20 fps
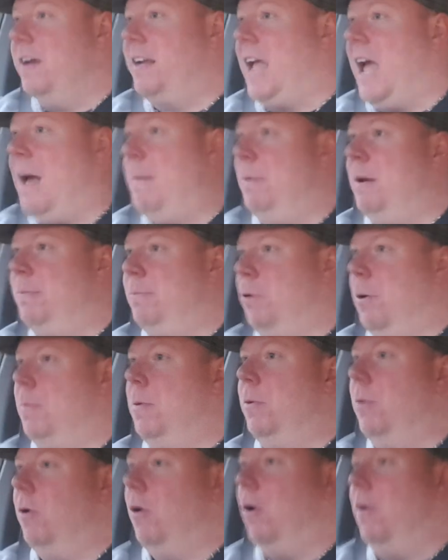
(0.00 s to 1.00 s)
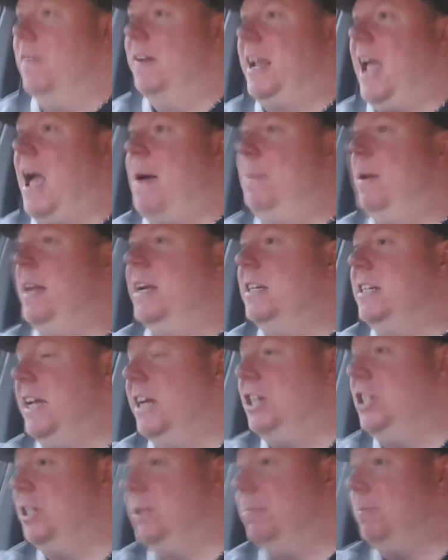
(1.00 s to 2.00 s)
gambling problem or of a gambling
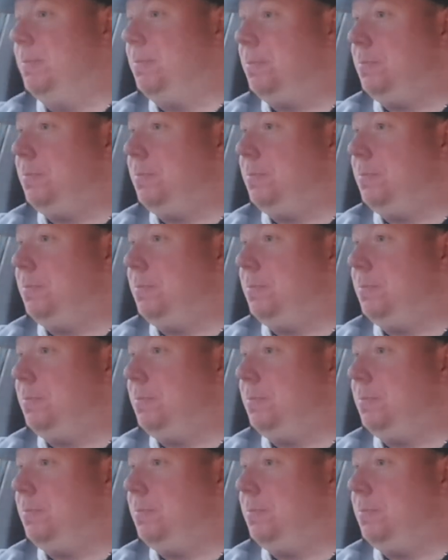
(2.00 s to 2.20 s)
addiction.